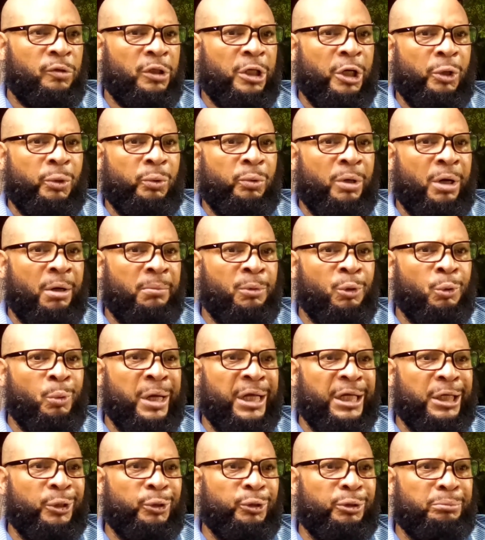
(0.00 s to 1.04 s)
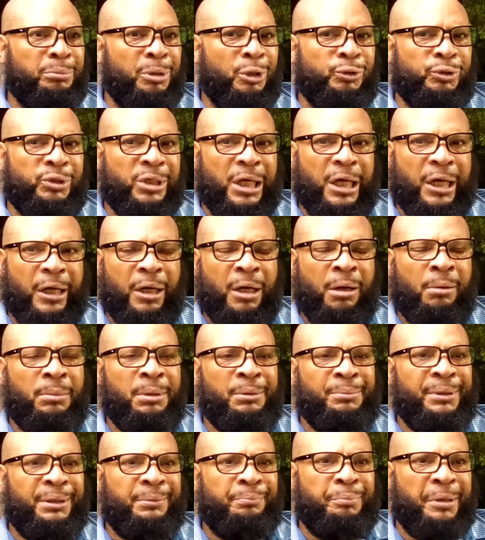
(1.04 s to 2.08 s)
No, I'm going to wait on the Most High. I'm
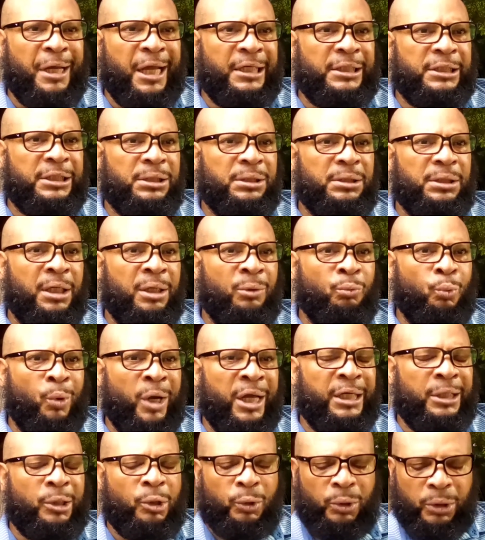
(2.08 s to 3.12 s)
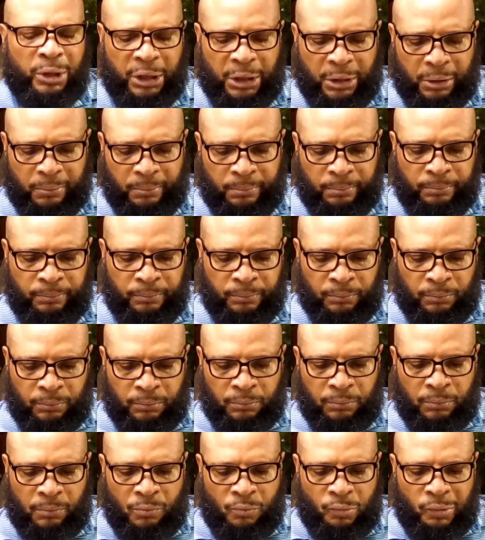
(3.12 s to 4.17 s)
going to be patient and wait on Him.
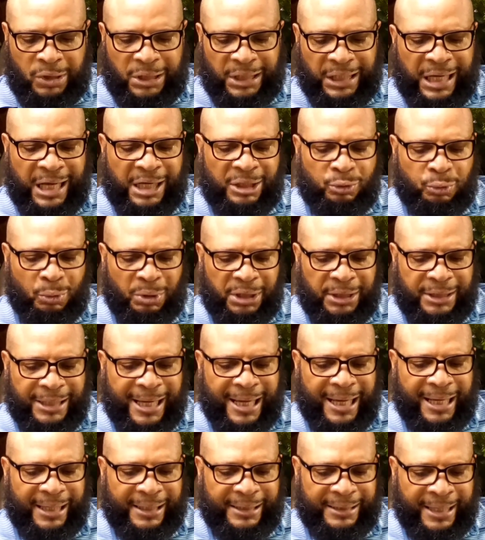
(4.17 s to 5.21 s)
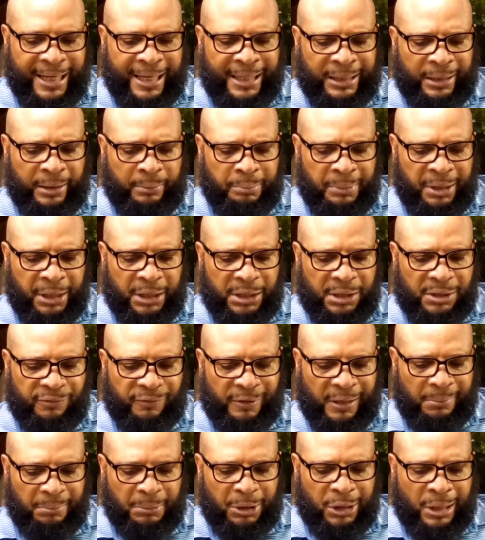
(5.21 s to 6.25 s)
See, that's what dying daily means,
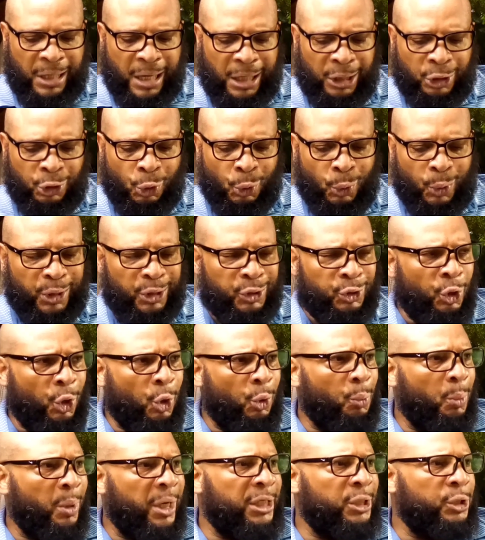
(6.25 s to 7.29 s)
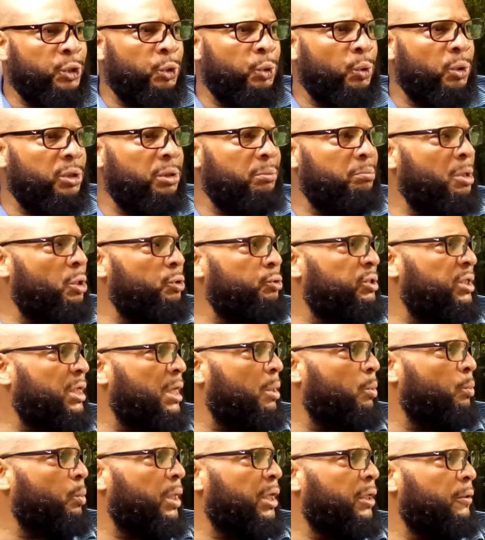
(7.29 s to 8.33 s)
family. Not going your way, you're going the Most
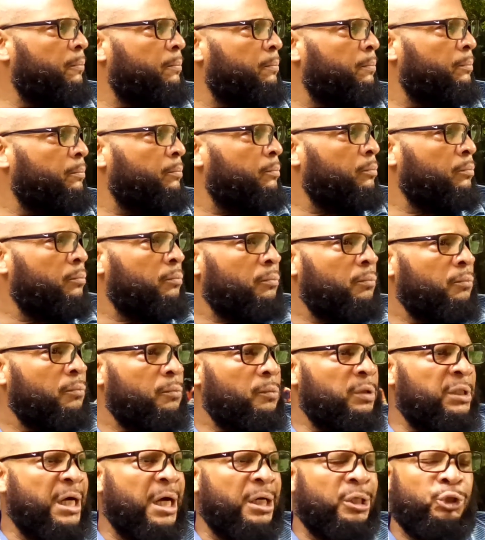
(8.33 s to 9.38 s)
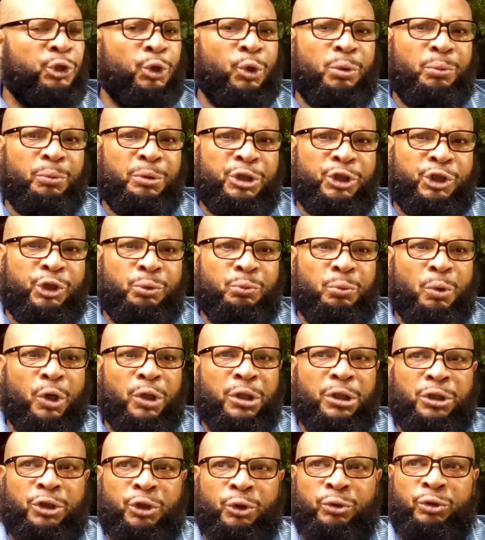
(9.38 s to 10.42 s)
High way not doing what you
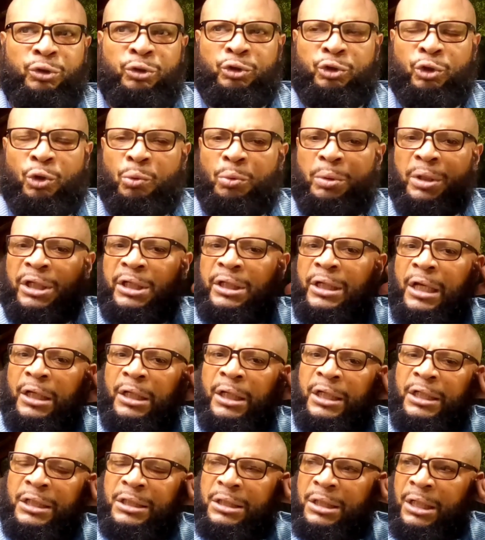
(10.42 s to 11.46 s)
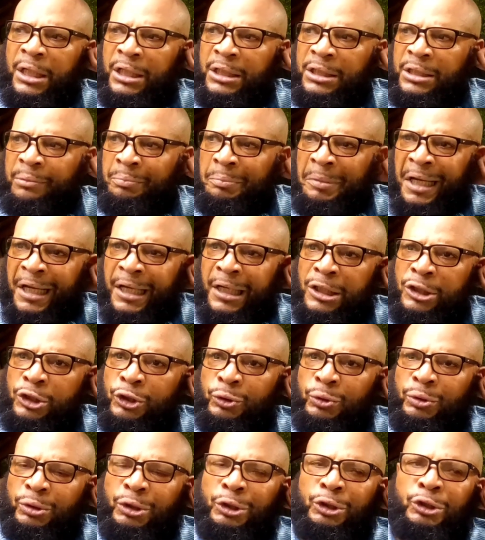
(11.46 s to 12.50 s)
want to do, you're doing what he, he demands
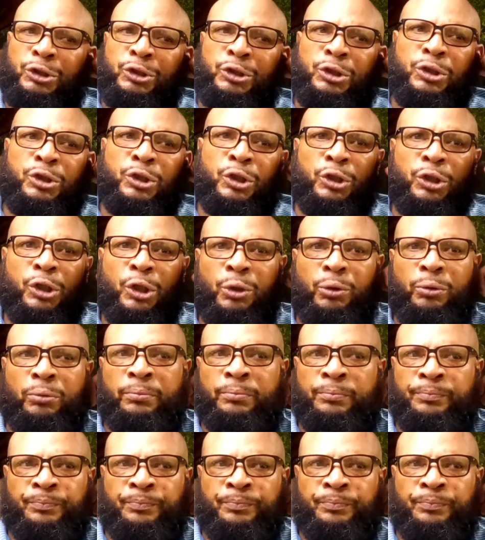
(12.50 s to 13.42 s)
you to, to do.